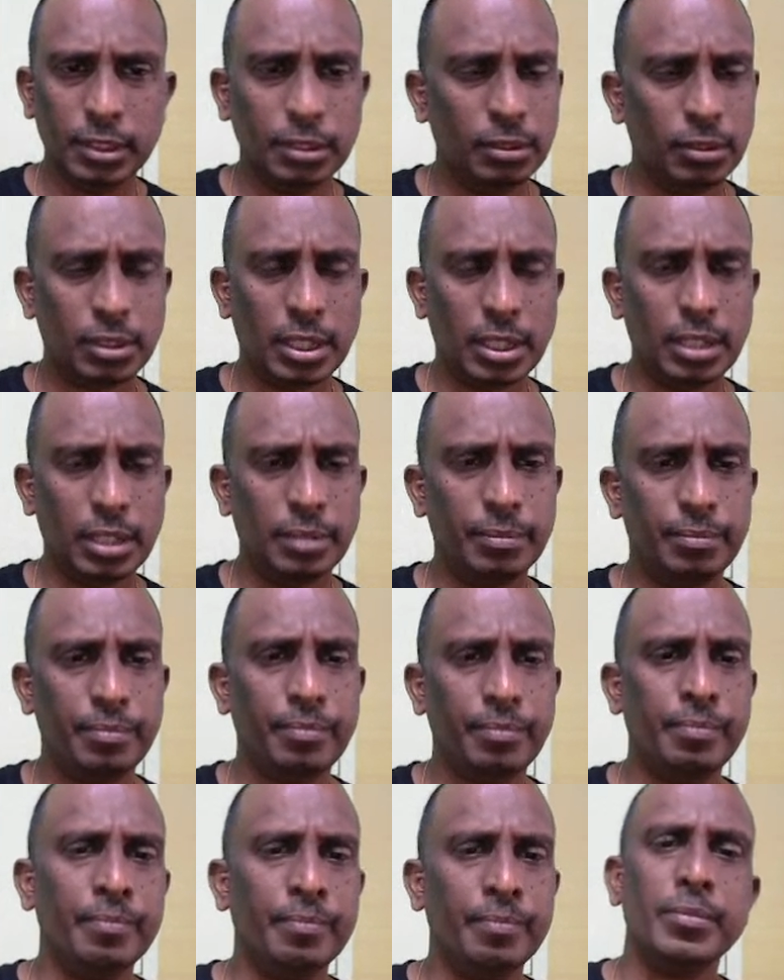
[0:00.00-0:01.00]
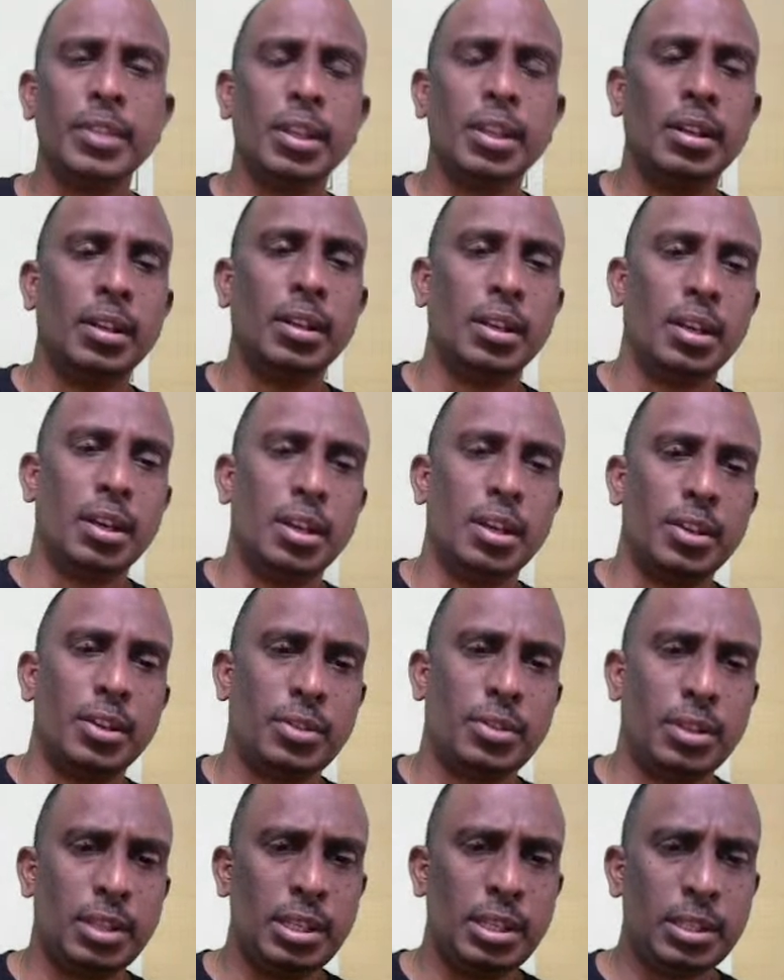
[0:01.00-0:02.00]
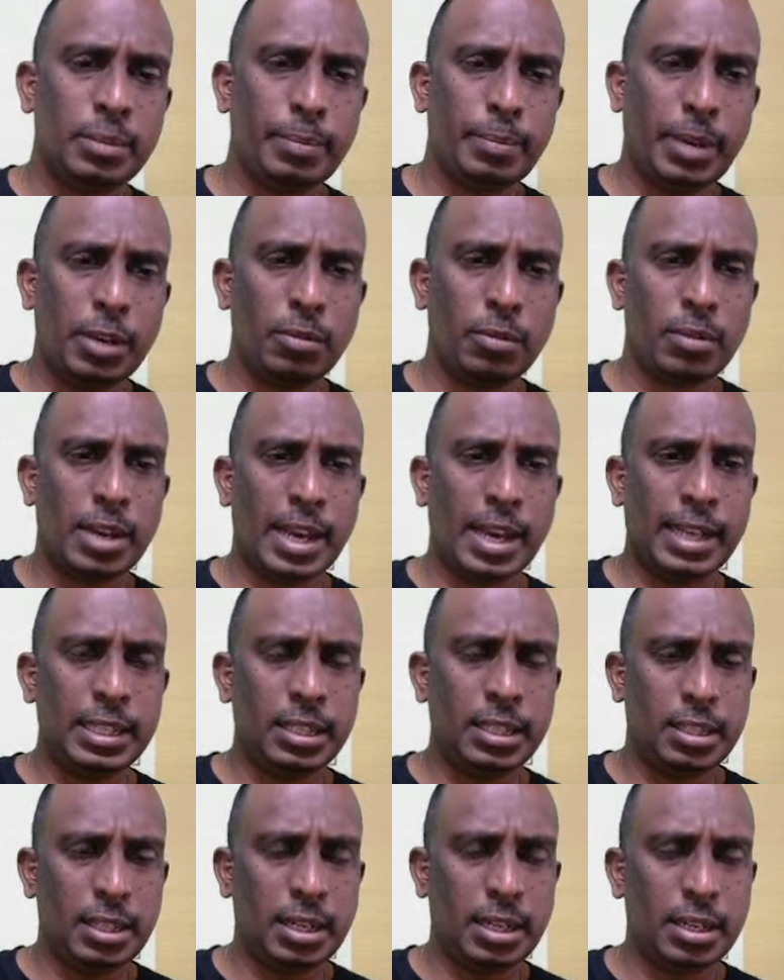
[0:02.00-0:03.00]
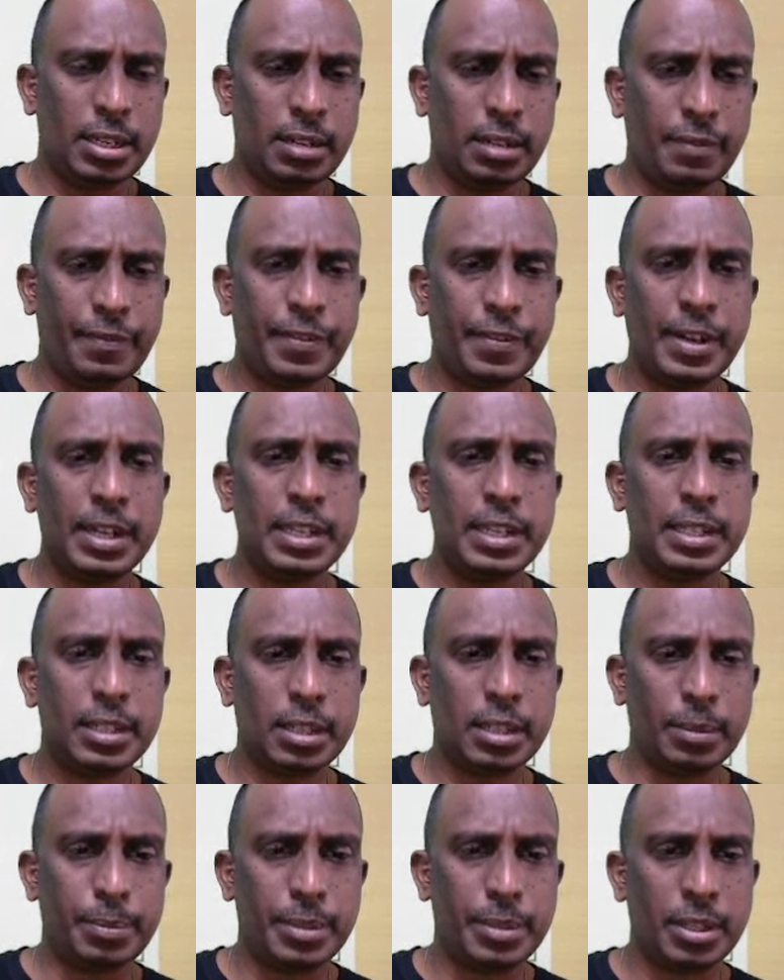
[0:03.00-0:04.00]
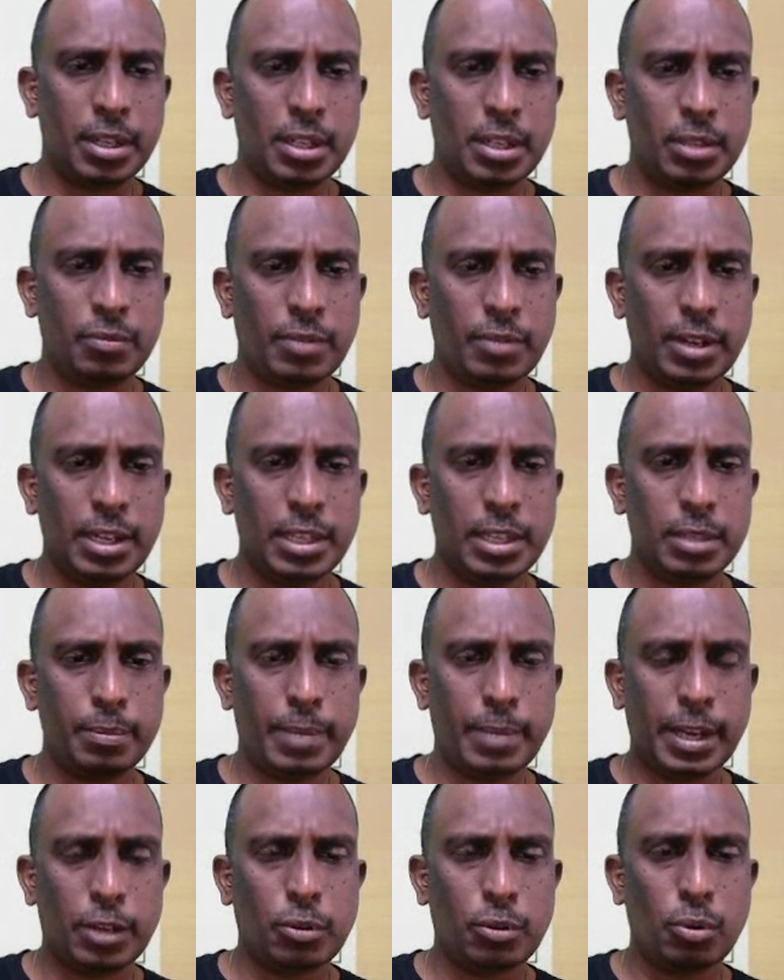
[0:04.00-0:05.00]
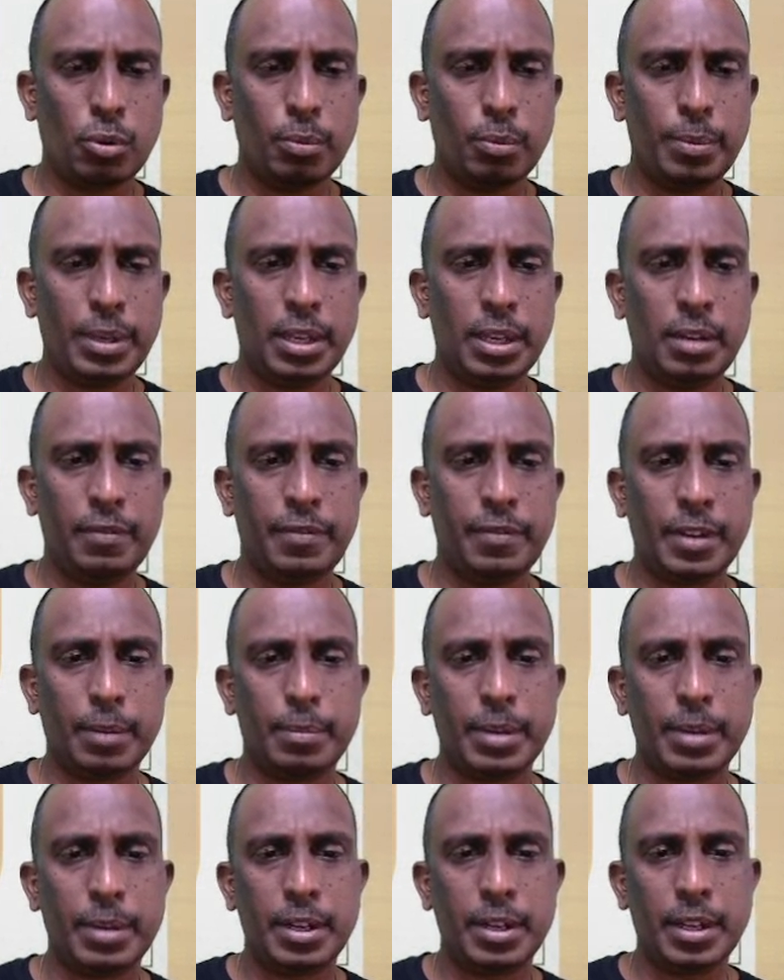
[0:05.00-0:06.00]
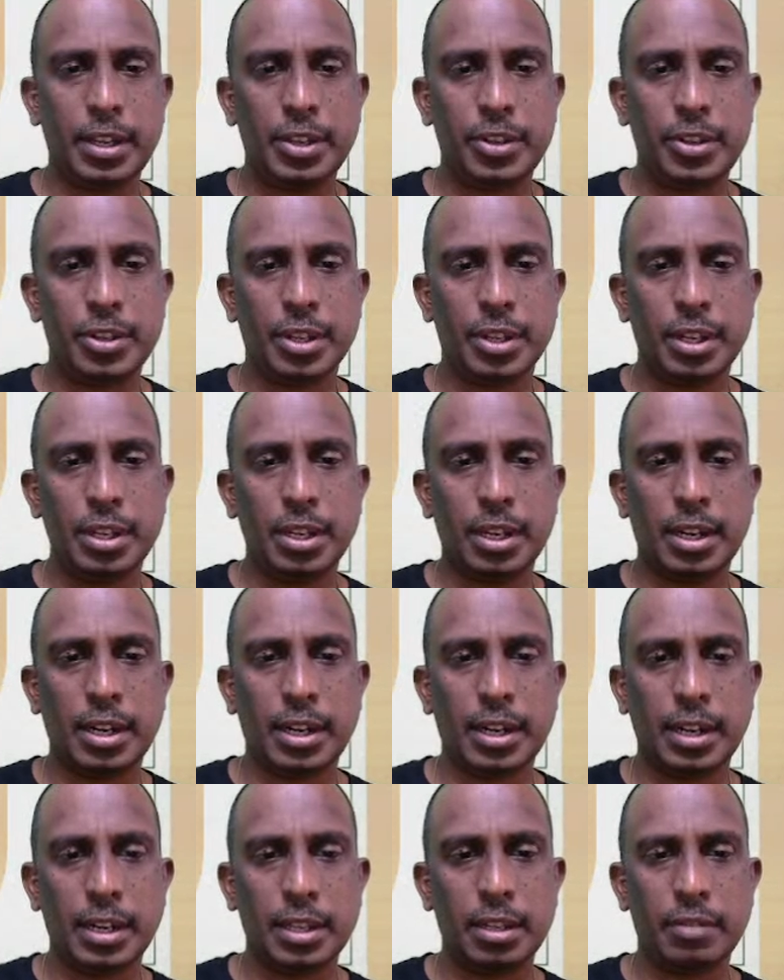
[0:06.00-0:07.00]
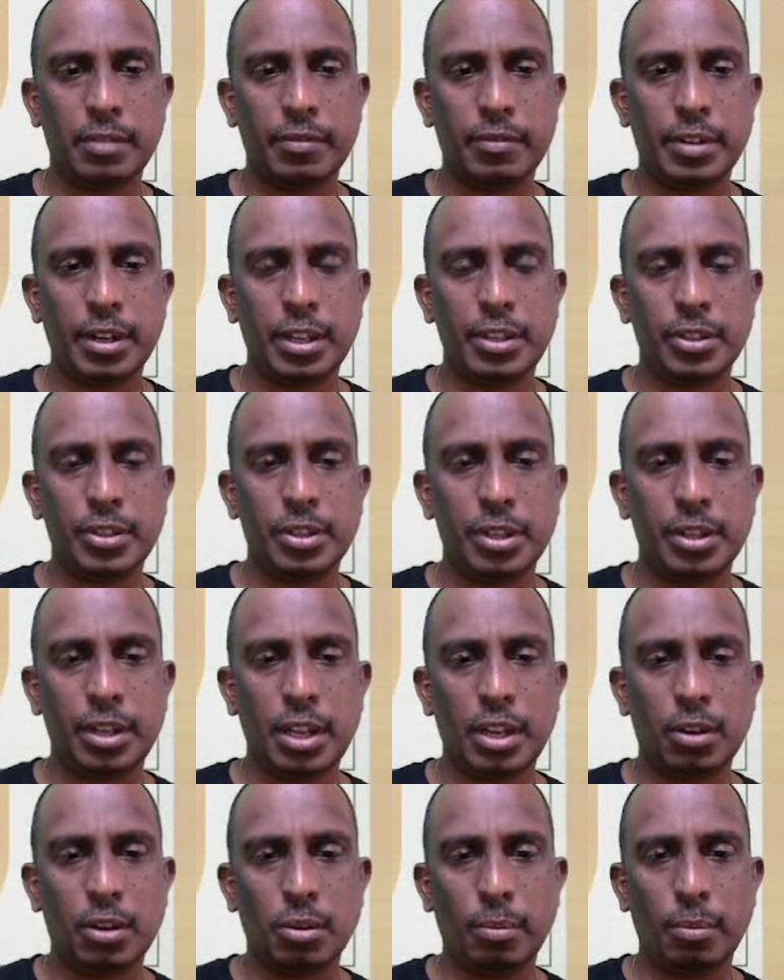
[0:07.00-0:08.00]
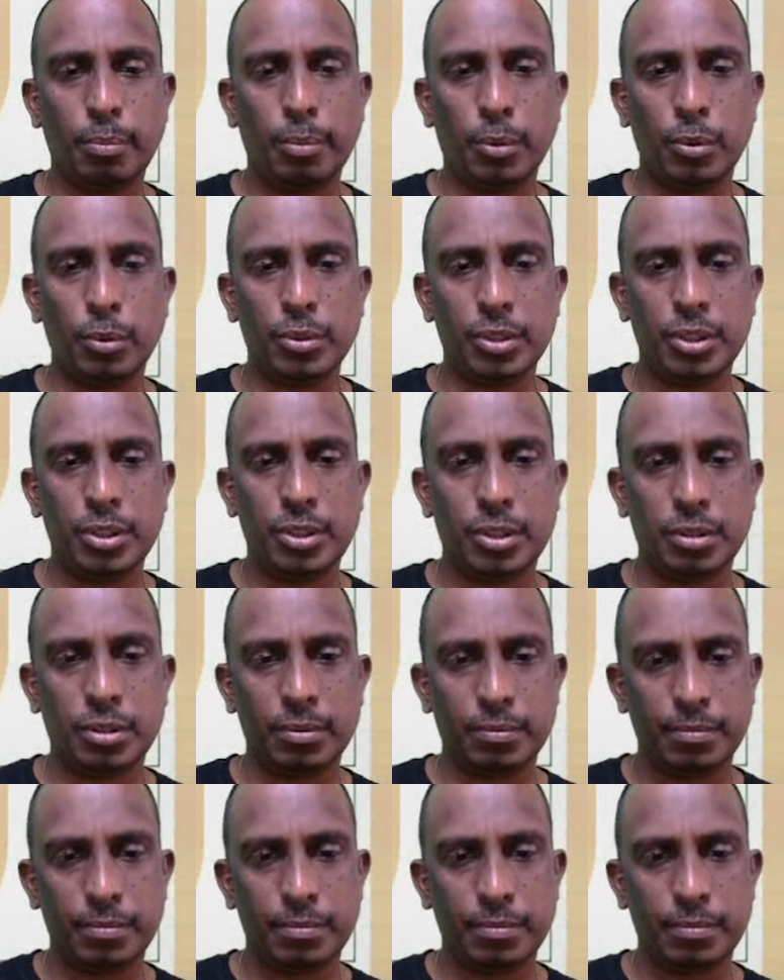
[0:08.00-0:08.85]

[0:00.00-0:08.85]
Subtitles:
Okay. So in this biogas there are different steps. That is, one is microbial fermentation and another one is decomposition.